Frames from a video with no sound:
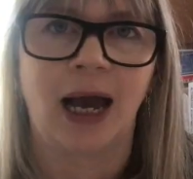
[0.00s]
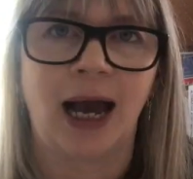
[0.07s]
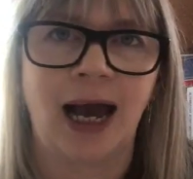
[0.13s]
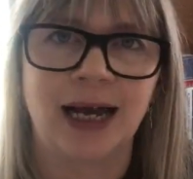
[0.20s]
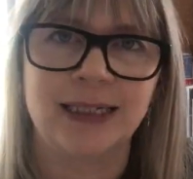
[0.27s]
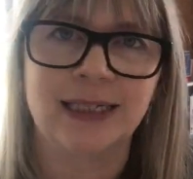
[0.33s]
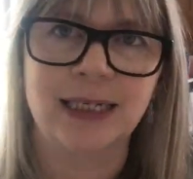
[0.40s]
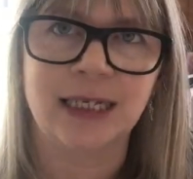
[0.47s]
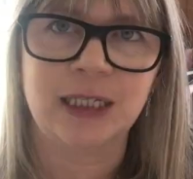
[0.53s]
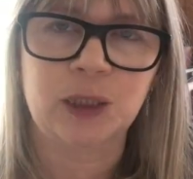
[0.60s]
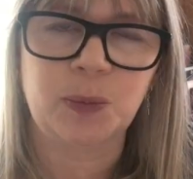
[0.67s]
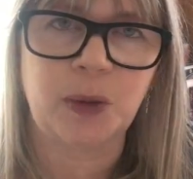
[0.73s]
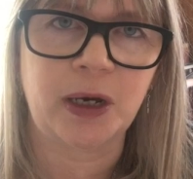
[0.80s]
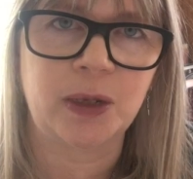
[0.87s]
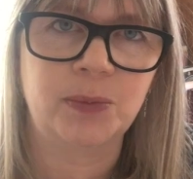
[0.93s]
Has it
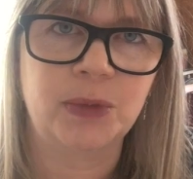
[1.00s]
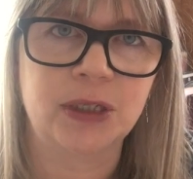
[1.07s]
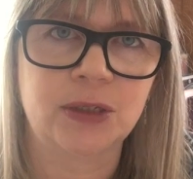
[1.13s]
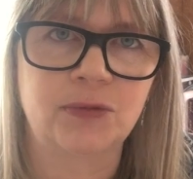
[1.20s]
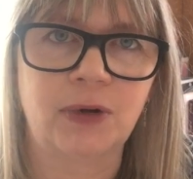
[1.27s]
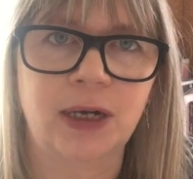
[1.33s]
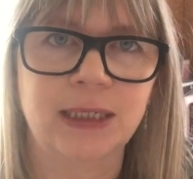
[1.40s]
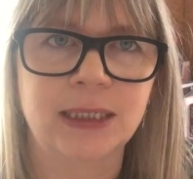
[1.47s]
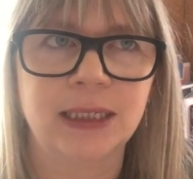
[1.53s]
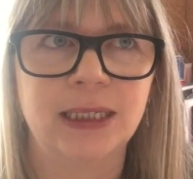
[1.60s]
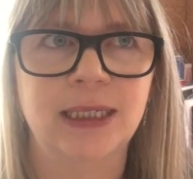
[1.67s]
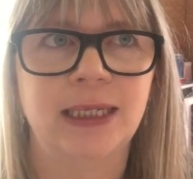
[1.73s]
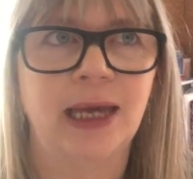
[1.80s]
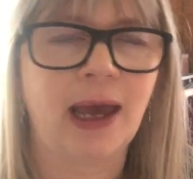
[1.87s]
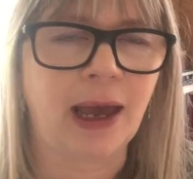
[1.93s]
inspired me as a writer?
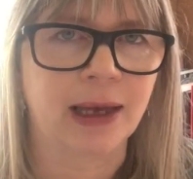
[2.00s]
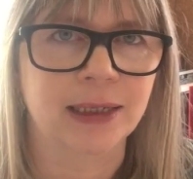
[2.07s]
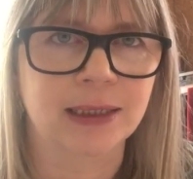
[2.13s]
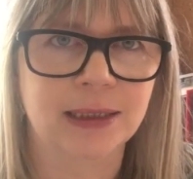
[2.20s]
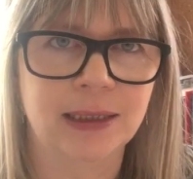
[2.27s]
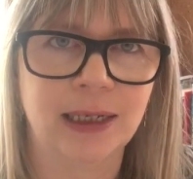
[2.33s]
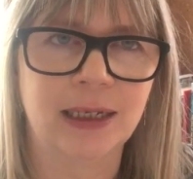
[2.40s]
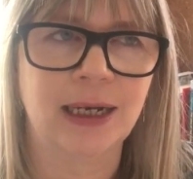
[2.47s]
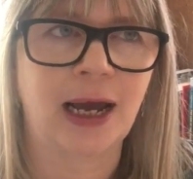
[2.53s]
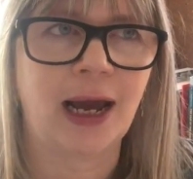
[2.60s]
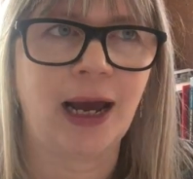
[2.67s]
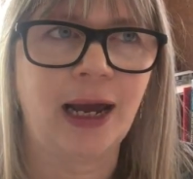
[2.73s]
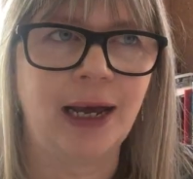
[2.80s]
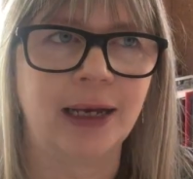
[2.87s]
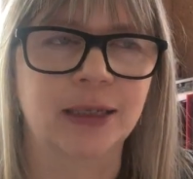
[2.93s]
Yes, it
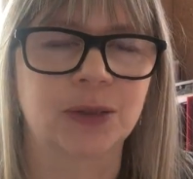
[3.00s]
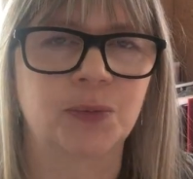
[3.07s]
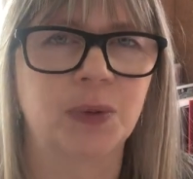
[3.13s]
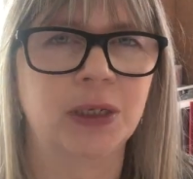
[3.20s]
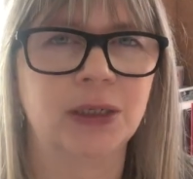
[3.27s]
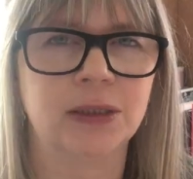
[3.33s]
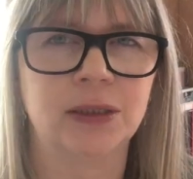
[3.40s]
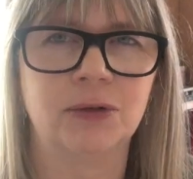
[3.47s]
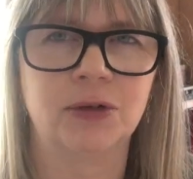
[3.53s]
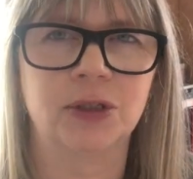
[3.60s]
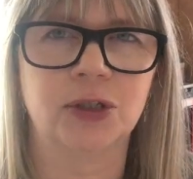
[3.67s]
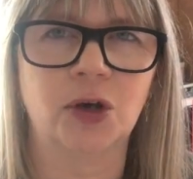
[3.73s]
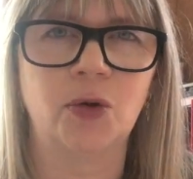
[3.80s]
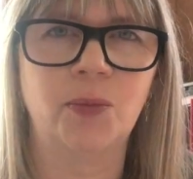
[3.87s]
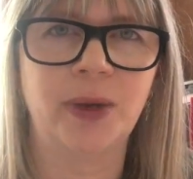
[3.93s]
has, because there are
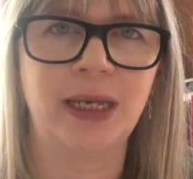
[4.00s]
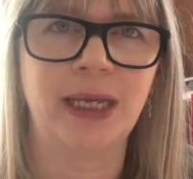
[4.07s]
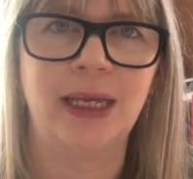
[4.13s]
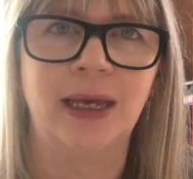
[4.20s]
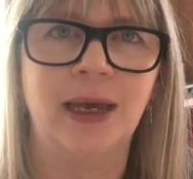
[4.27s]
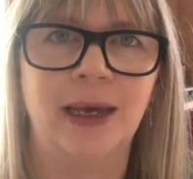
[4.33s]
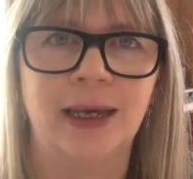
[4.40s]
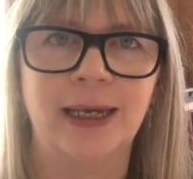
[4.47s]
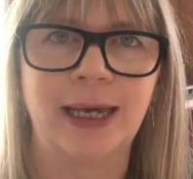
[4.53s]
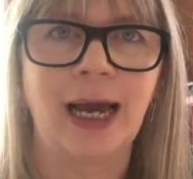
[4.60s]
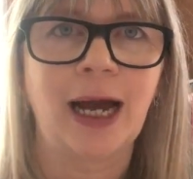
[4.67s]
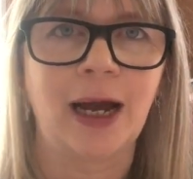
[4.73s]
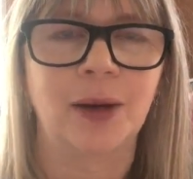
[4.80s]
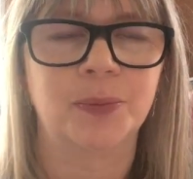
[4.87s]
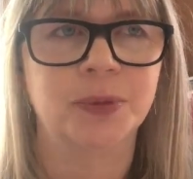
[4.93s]
so many
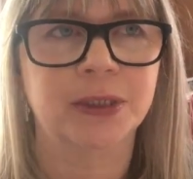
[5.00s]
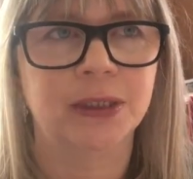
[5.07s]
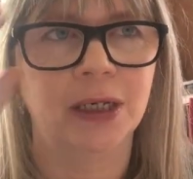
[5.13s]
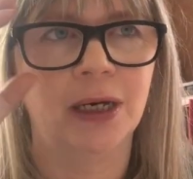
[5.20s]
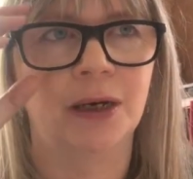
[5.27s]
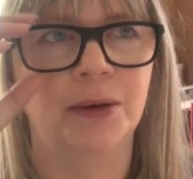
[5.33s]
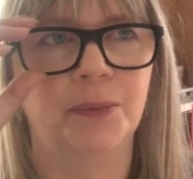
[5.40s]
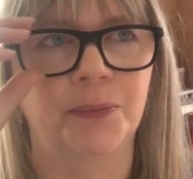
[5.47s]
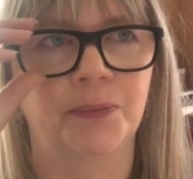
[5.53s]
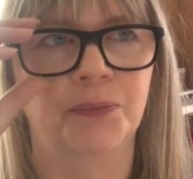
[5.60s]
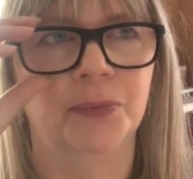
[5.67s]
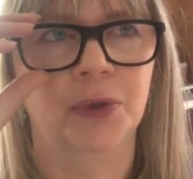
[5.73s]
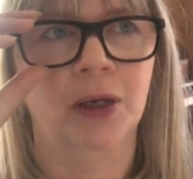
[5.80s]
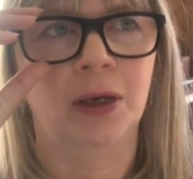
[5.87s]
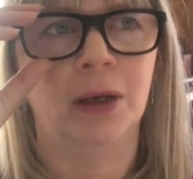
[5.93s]
gaps.
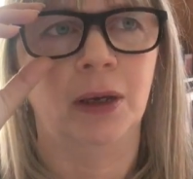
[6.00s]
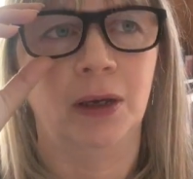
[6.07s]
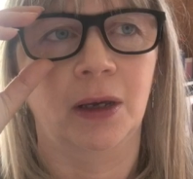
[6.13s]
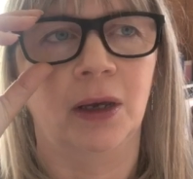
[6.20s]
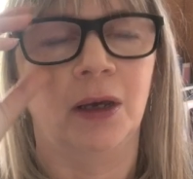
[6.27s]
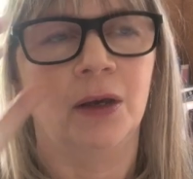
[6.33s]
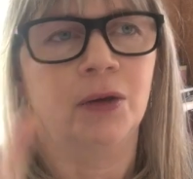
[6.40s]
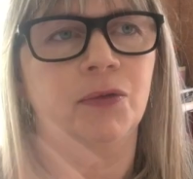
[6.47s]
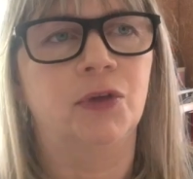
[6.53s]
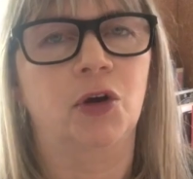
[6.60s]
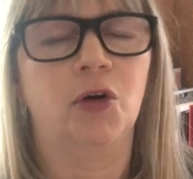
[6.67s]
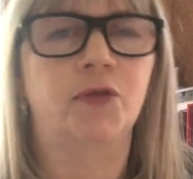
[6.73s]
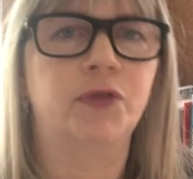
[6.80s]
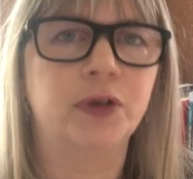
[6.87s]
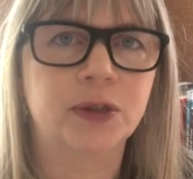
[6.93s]
The
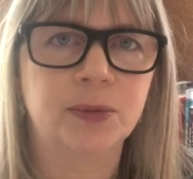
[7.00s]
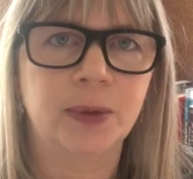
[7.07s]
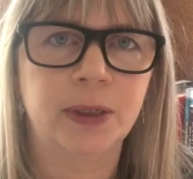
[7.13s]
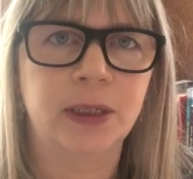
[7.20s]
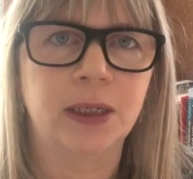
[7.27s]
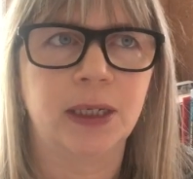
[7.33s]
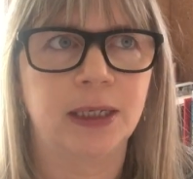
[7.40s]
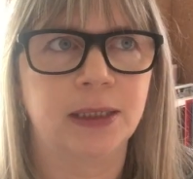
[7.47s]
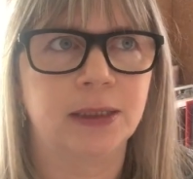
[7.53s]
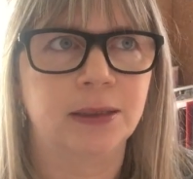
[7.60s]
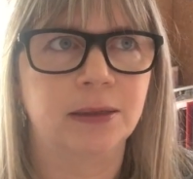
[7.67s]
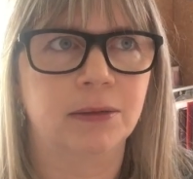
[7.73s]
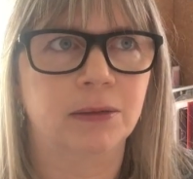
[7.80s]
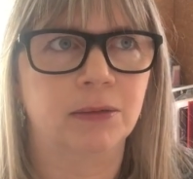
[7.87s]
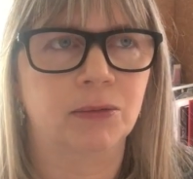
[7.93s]
obvious one
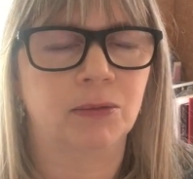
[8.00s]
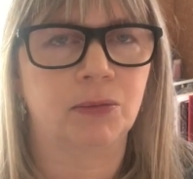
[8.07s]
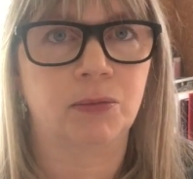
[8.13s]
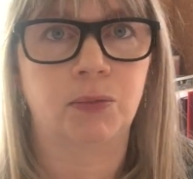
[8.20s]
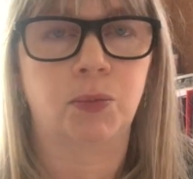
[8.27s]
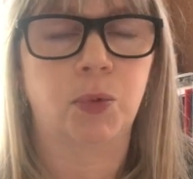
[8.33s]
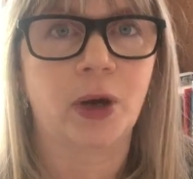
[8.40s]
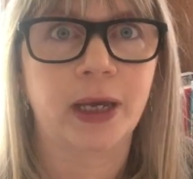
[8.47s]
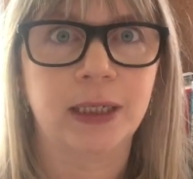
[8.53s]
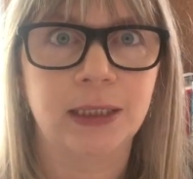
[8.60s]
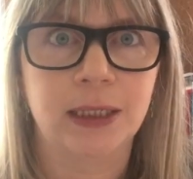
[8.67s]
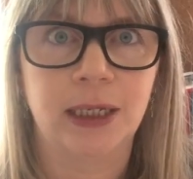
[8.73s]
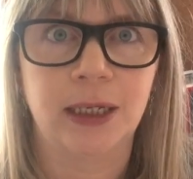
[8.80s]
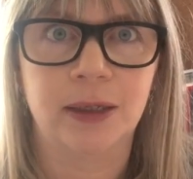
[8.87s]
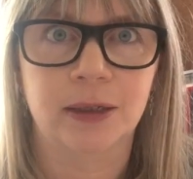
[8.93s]
is, where
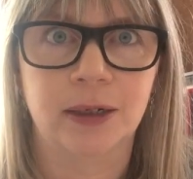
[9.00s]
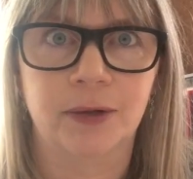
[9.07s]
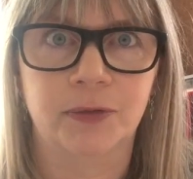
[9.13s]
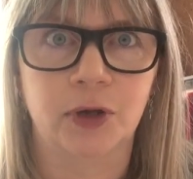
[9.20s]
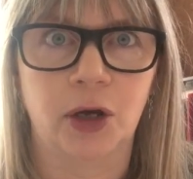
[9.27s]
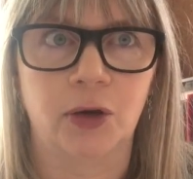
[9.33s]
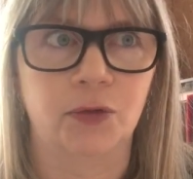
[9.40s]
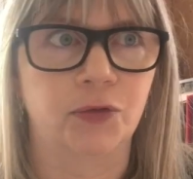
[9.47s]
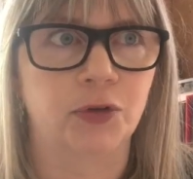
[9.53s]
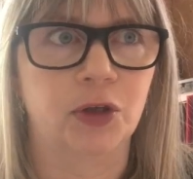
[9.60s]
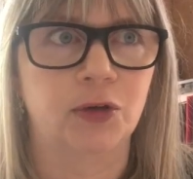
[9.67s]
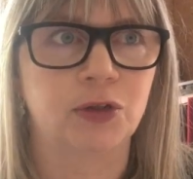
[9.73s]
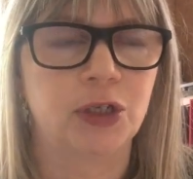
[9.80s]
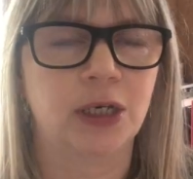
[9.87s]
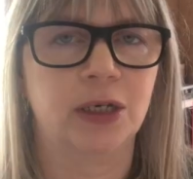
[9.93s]
did Heathcliff go for
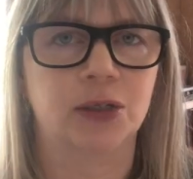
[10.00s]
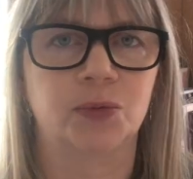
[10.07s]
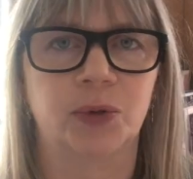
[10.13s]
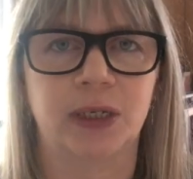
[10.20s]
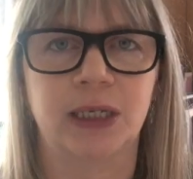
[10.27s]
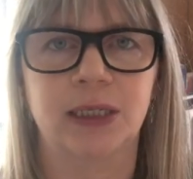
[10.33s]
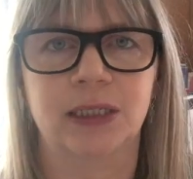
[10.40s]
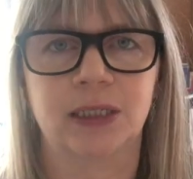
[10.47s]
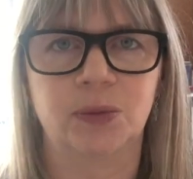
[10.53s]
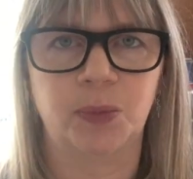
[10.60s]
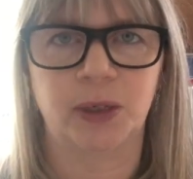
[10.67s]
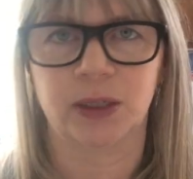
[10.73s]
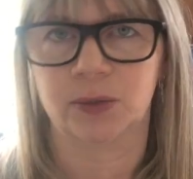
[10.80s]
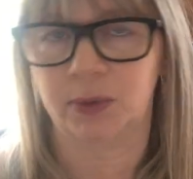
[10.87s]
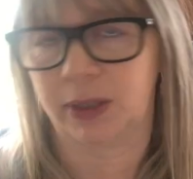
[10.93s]
those years when he
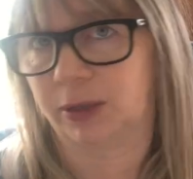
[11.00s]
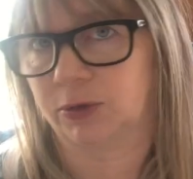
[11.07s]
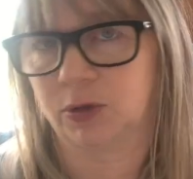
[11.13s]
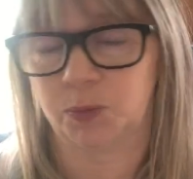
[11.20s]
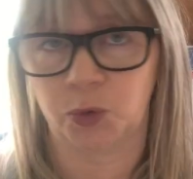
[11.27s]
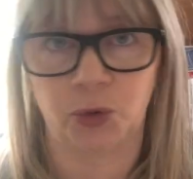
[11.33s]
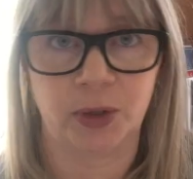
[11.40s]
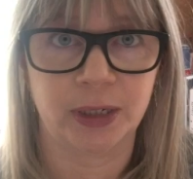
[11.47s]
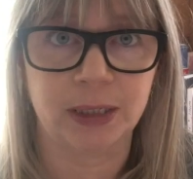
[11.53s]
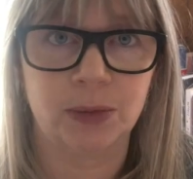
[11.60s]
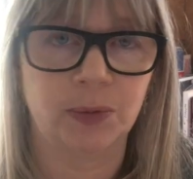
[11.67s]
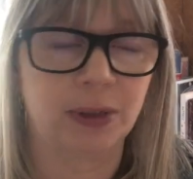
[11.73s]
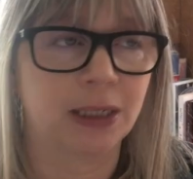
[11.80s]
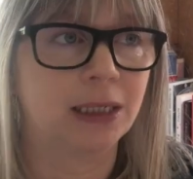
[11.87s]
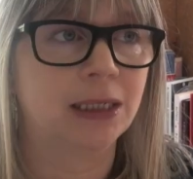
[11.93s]
disappears, without
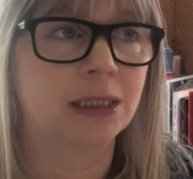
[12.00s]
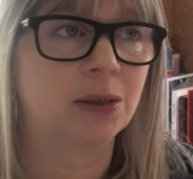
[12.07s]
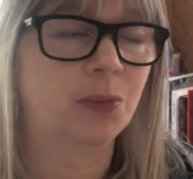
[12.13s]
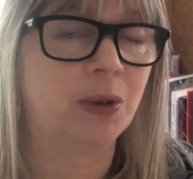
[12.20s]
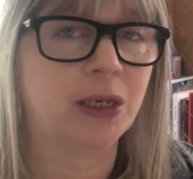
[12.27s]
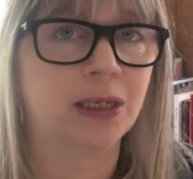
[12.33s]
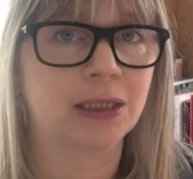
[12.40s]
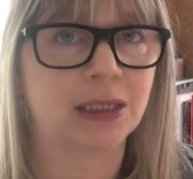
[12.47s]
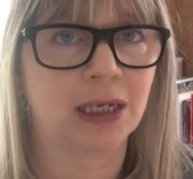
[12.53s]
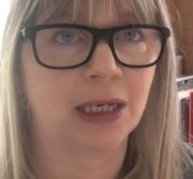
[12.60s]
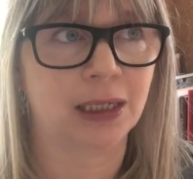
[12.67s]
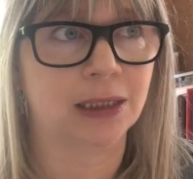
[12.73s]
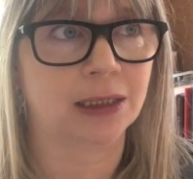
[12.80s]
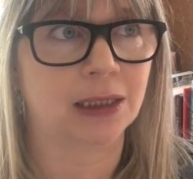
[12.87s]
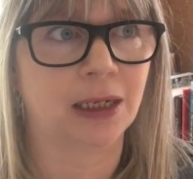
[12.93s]
spoilers, when he disappears
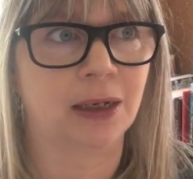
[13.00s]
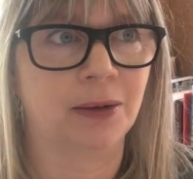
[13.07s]
at